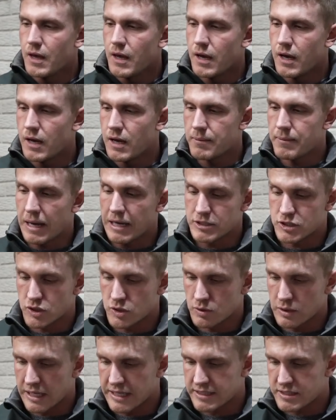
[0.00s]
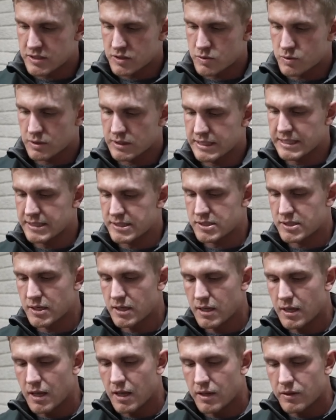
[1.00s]
Um, I do like this release.
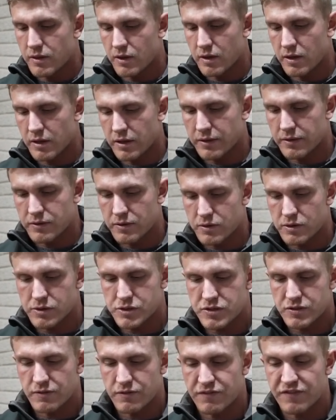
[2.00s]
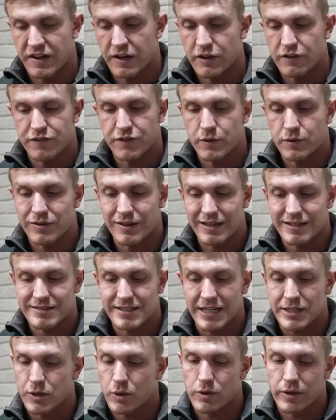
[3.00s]
The, there's very few things
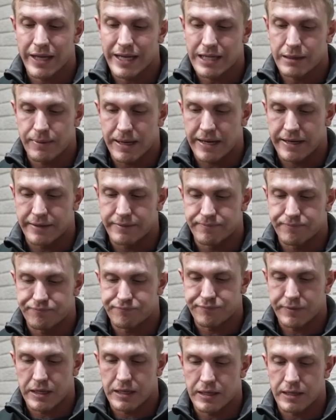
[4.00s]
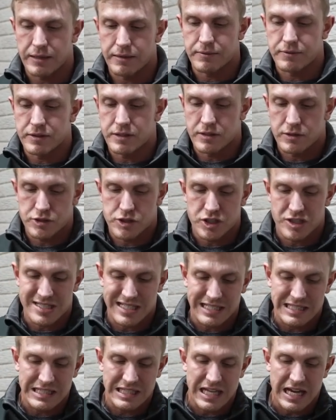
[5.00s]
I don't like about it. Uh, there's just
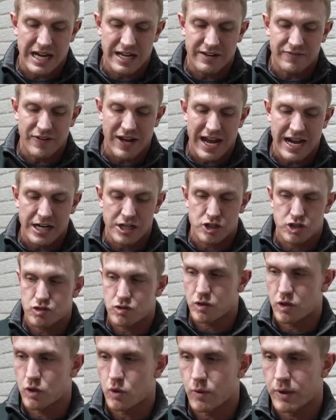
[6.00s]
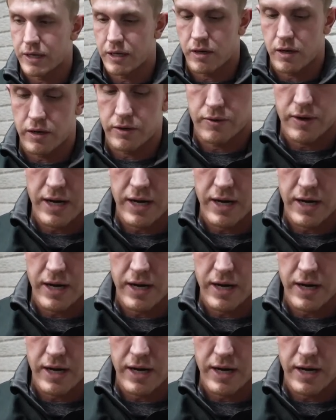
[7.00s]
a lot of extra going on